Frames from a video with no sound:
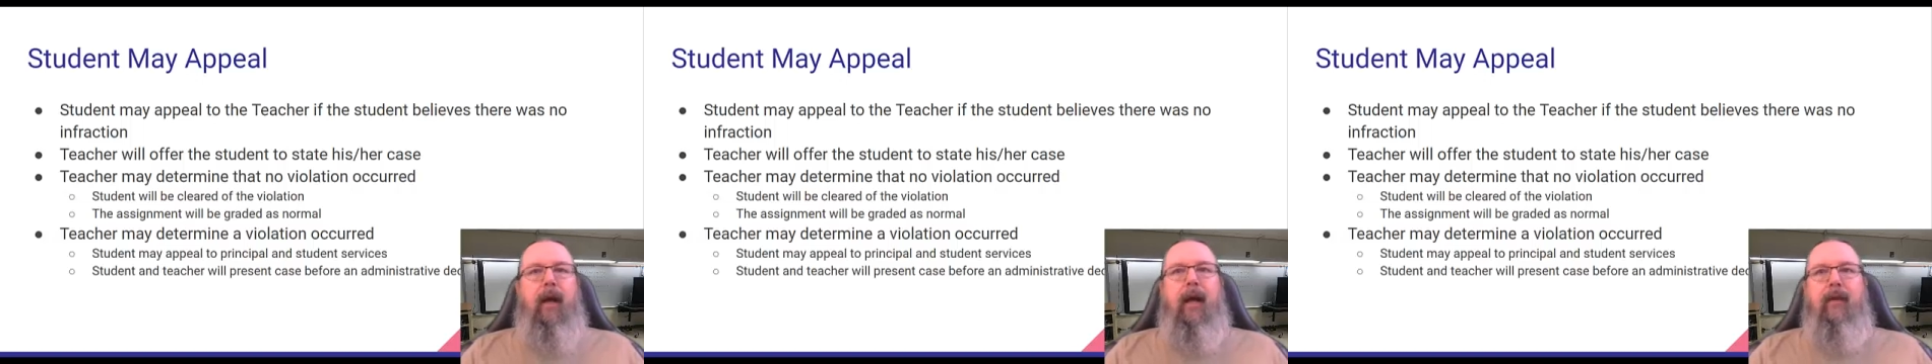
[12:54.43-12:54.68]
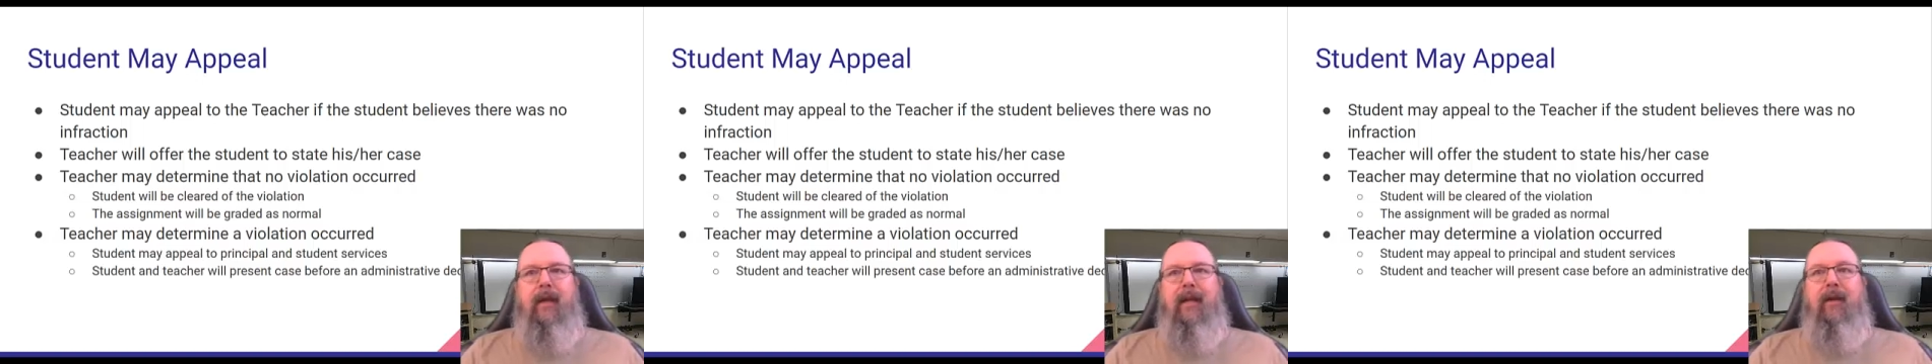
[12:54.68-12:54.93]

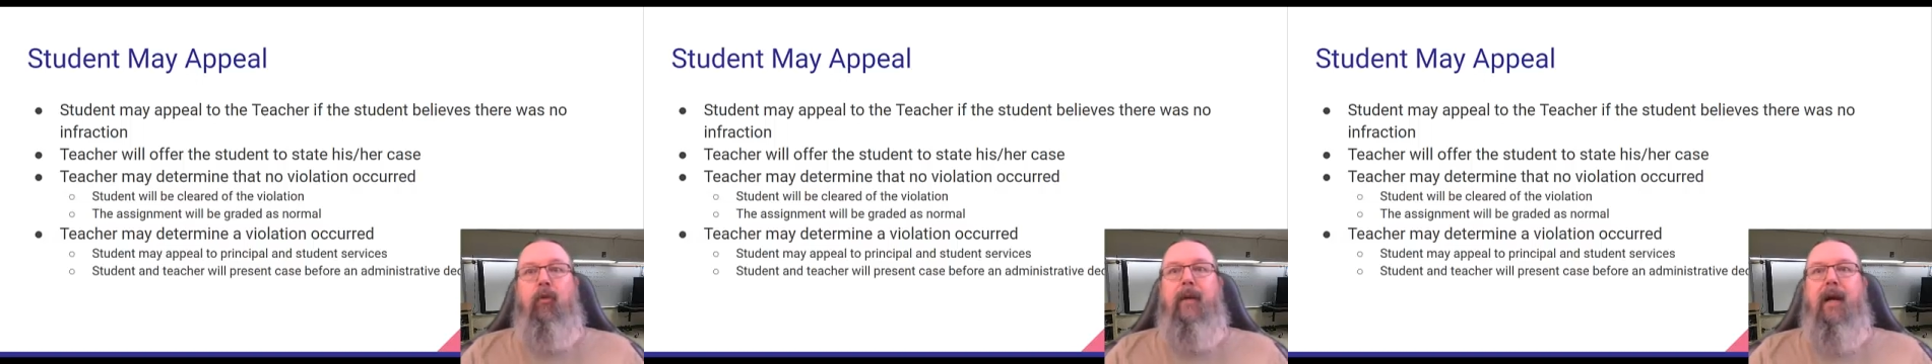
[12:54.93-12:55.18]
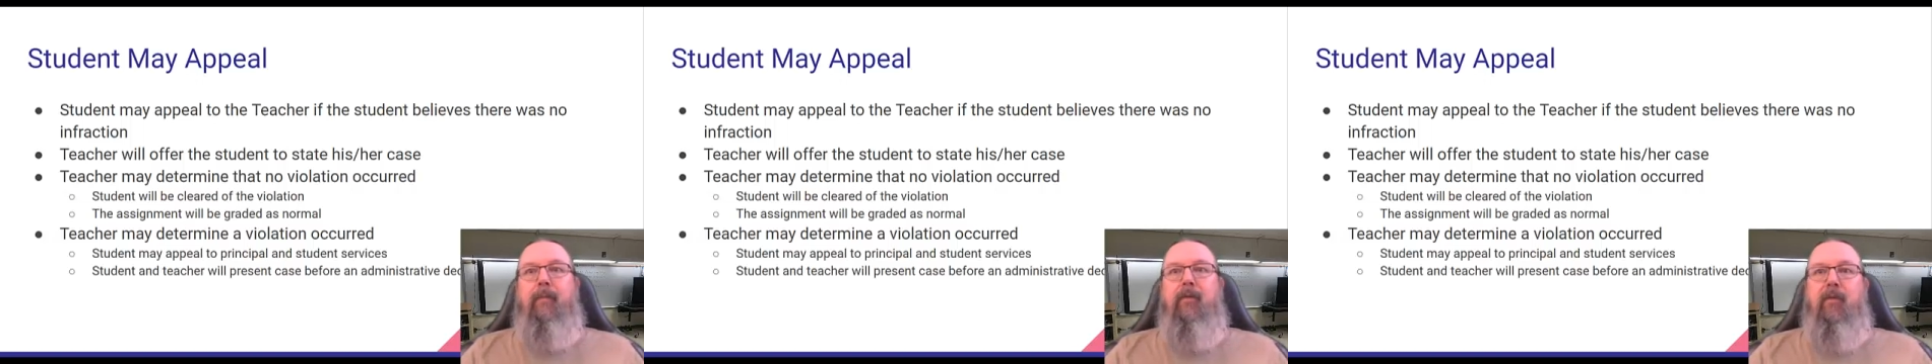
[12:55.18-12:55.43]
And then it'll
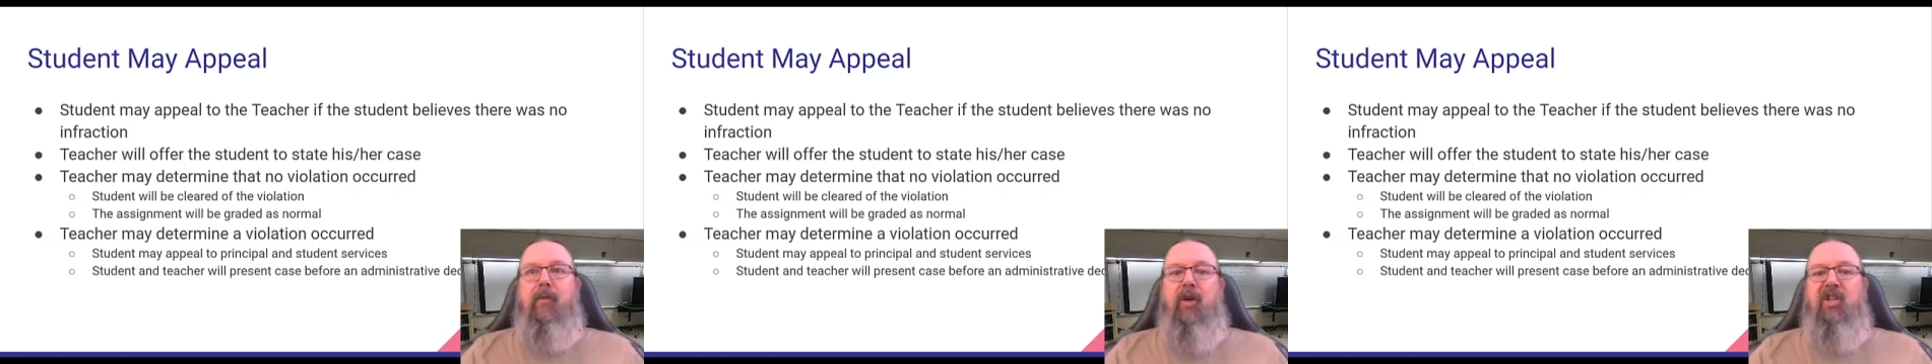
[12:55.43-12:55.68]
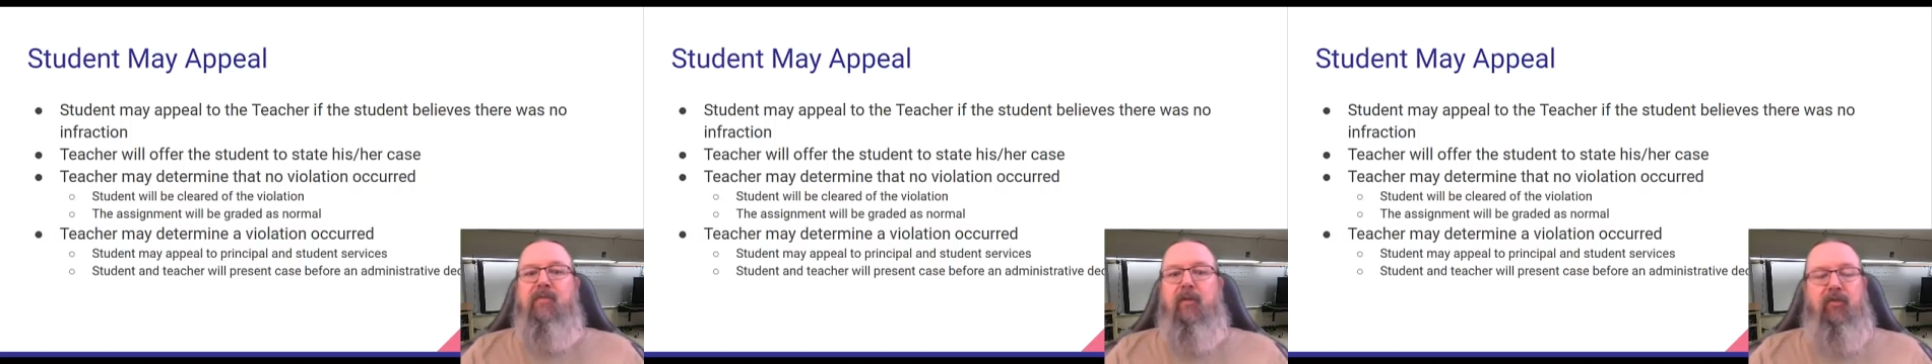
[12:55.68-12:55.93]
be up to the
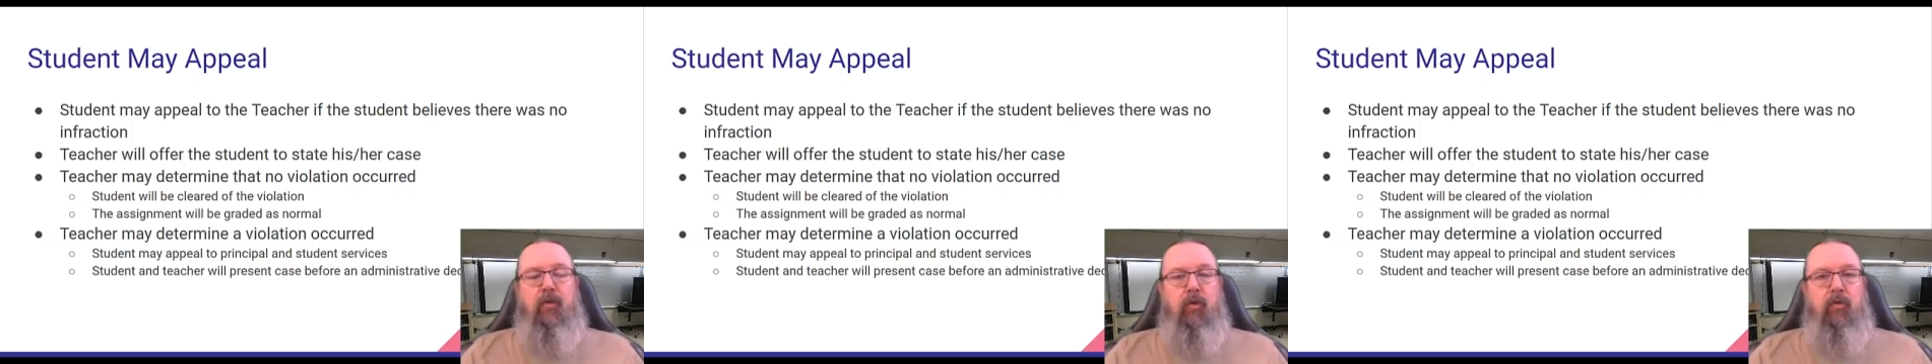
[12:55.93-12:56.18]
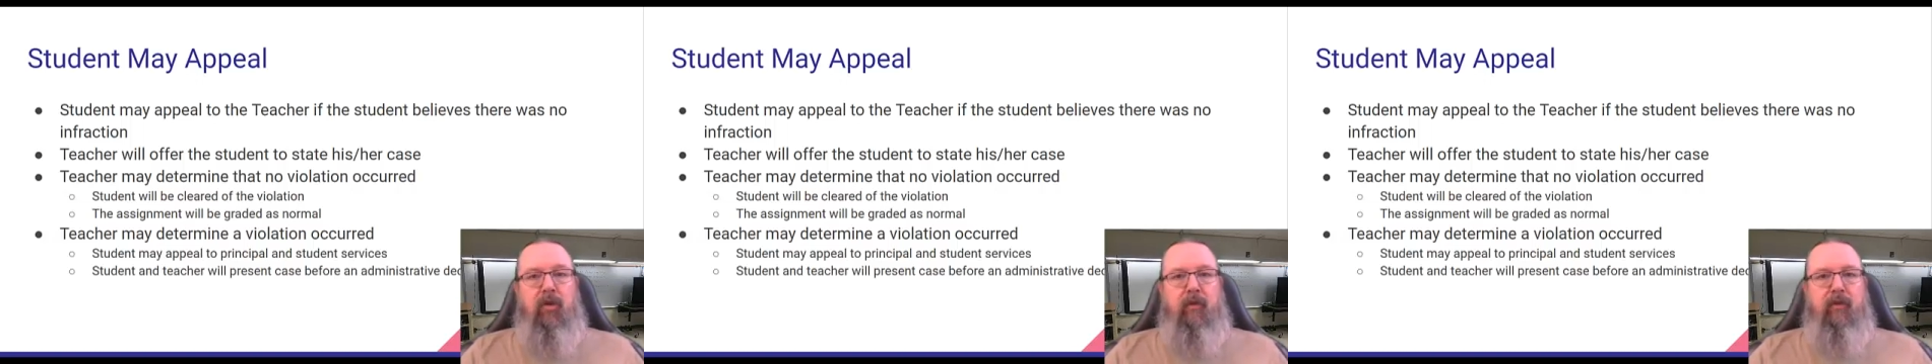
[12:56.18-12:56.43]
principal or
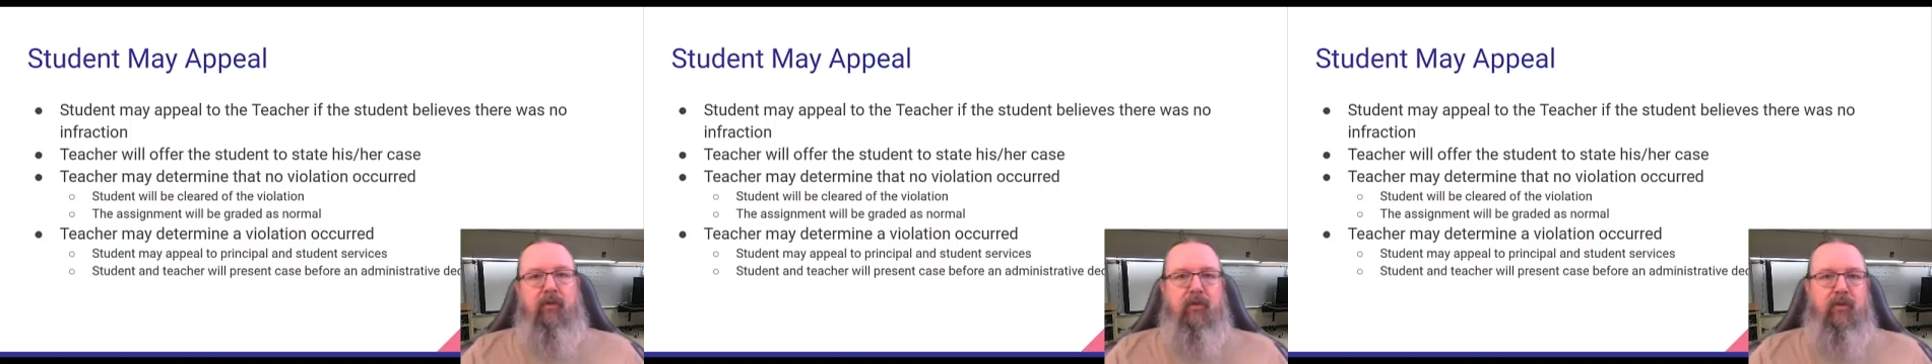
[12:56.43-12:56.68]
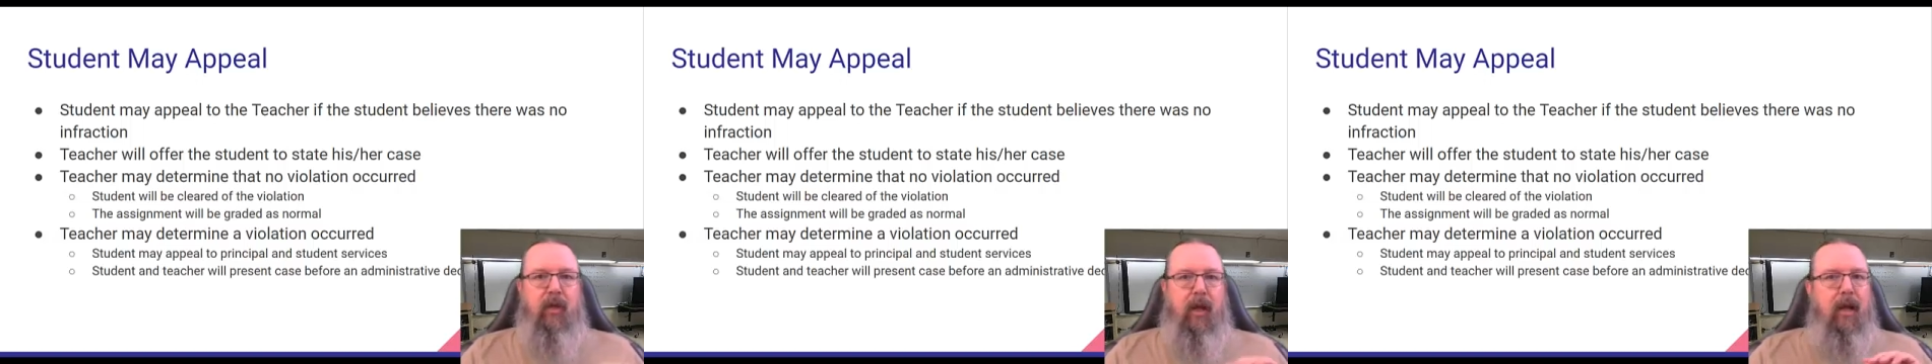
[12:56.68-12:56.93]
student
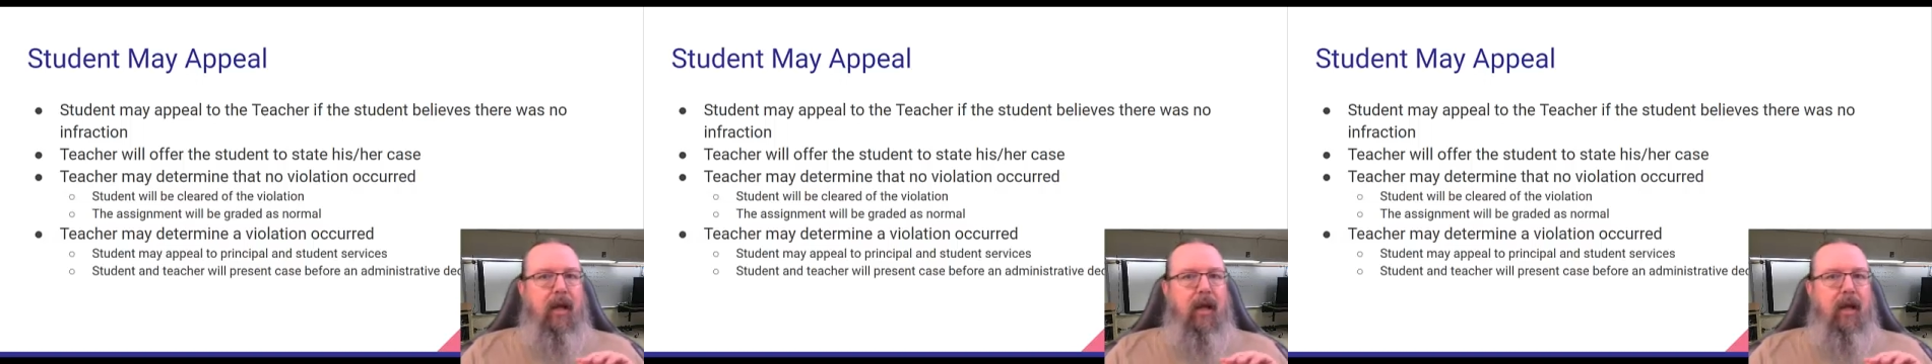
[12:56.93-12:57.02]
services